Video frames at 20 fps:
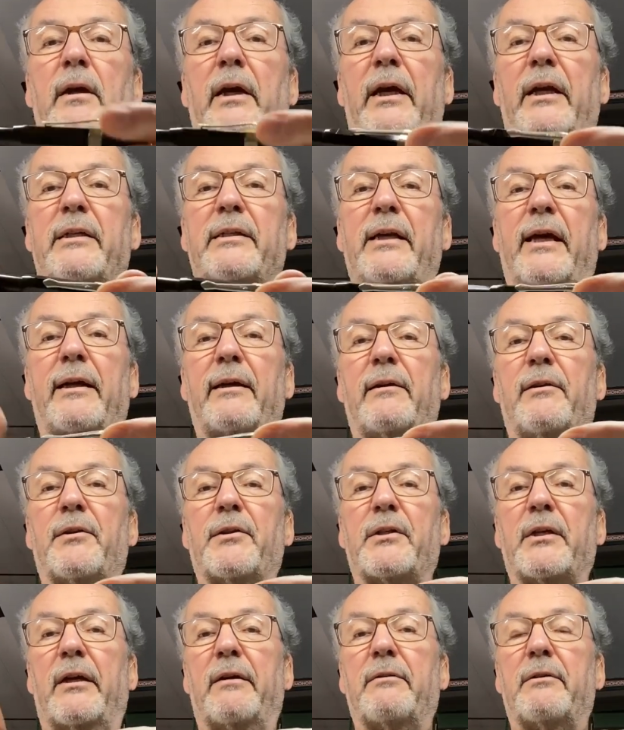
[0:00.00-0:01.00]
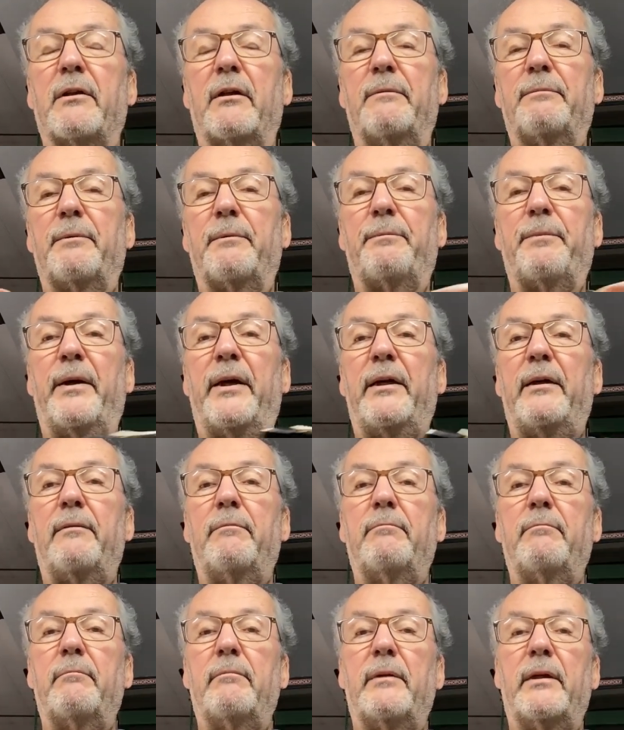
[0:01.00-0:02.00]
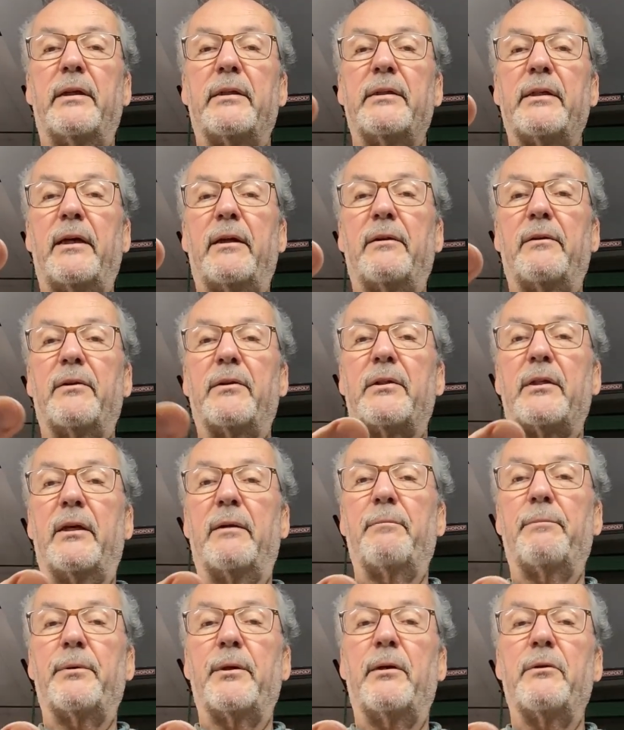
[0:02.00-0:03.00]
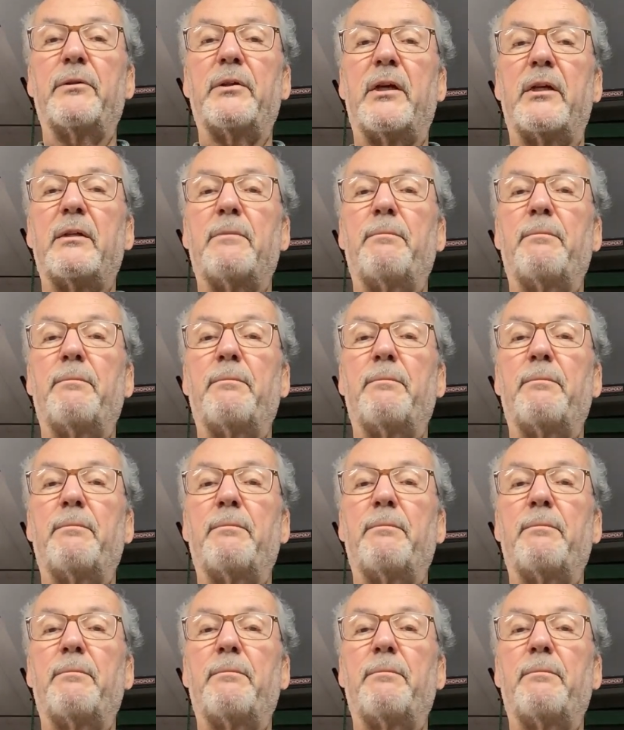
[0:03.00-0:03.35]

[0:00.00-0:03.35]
Exactly the same type of pen, exactly the same process,